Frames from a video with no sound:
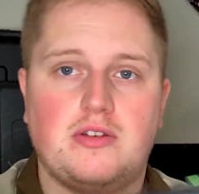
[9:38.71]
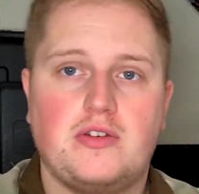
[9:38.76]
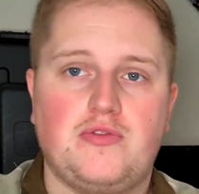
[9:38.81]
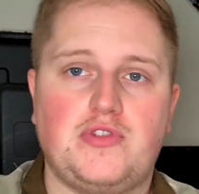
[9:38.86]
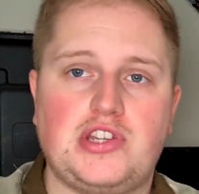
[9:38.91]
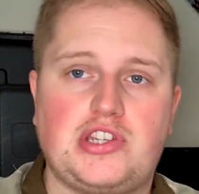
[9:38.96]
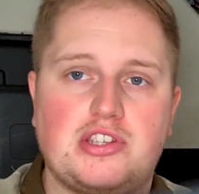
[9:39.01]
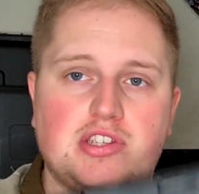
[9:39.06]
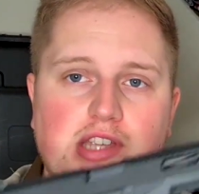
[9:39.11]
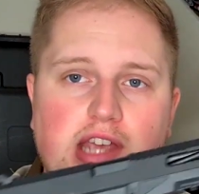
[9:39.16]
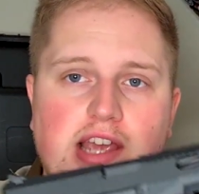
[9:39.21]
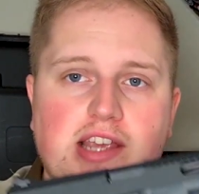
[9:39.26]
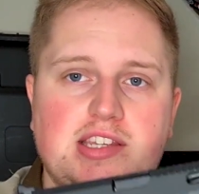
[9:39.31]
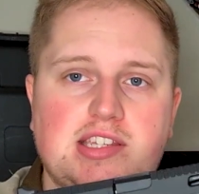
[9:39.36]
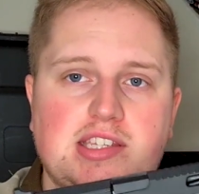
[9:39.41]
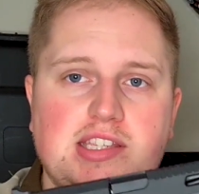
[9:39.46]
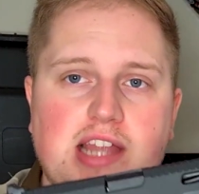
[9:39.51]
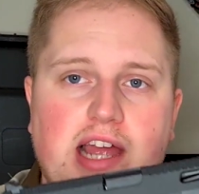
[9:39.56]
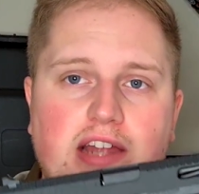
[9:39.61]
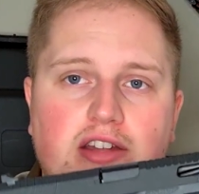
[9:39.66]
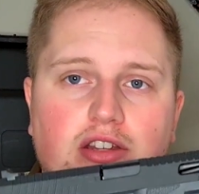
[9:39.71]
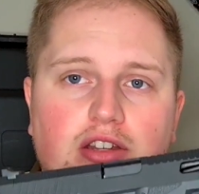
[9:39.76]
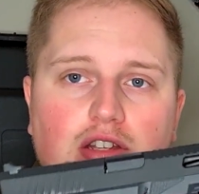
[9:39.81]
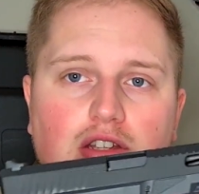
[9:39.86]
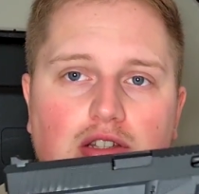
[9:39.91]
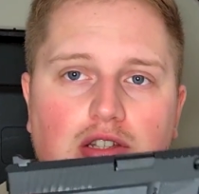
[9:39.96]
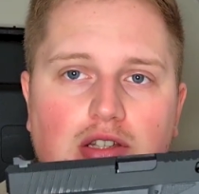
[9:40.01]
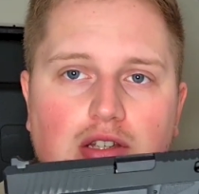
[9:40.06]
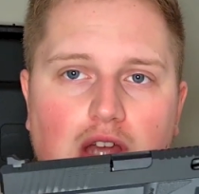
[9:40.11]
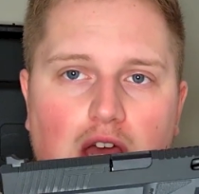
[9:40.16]
features a
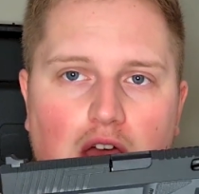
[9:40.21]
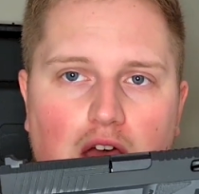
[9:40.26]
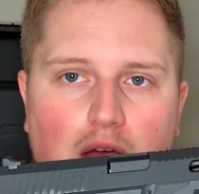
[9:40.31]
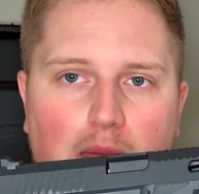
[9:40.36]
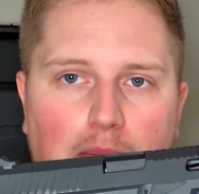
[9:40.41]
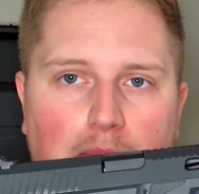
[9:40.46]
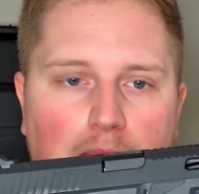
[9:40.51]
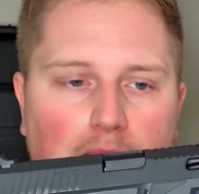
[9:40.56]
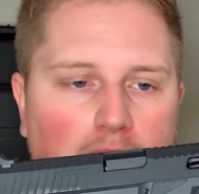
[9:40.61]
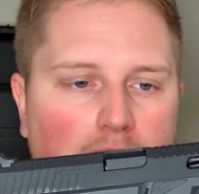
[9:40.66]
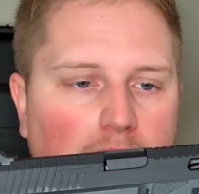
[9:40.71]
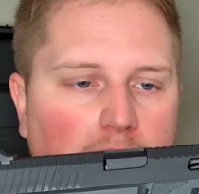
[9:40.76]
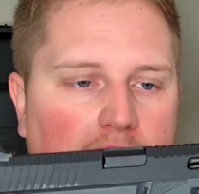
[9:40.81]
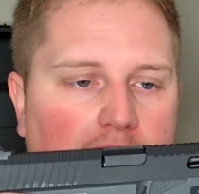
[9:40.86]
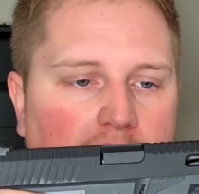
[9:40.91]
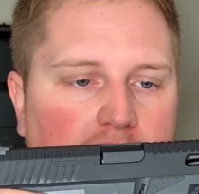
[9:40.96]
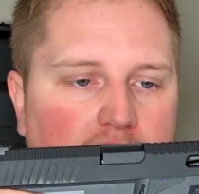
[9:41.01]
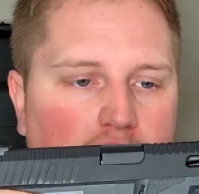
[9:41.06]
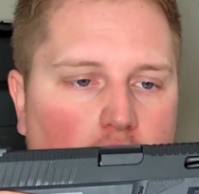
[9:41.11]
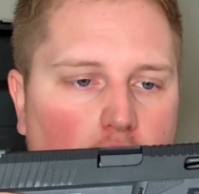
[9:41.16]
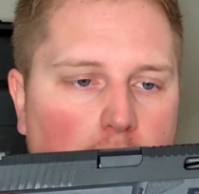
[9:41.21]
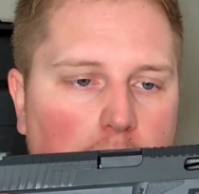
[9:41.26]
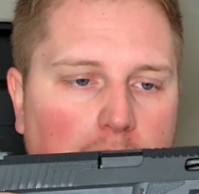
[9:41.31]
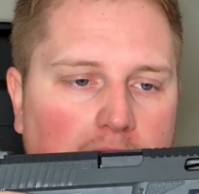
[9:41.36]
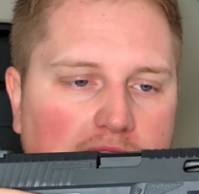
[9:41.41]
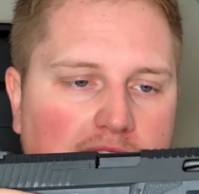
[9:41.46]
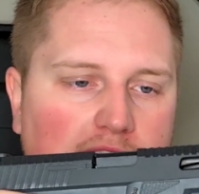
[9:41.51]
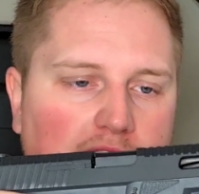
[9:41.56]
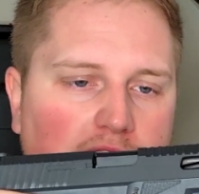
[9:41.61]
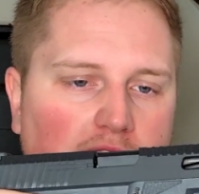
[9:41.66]
standard NATO
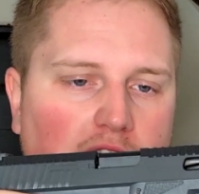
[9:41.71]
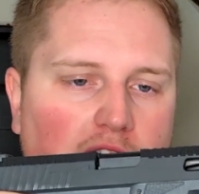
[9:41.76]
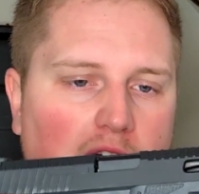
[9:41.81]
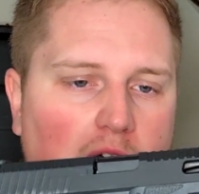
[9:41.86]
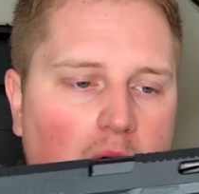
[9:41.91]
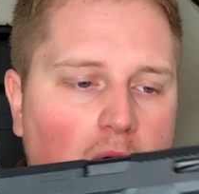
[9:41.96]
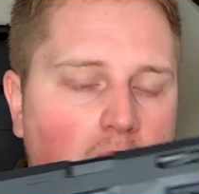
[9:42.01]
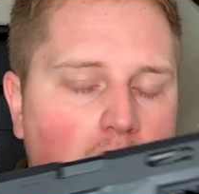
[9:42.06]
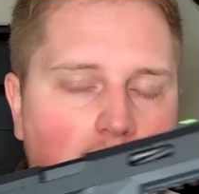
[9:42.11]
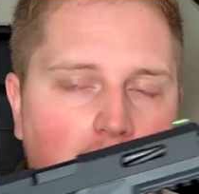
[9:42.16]
Picatinny rail.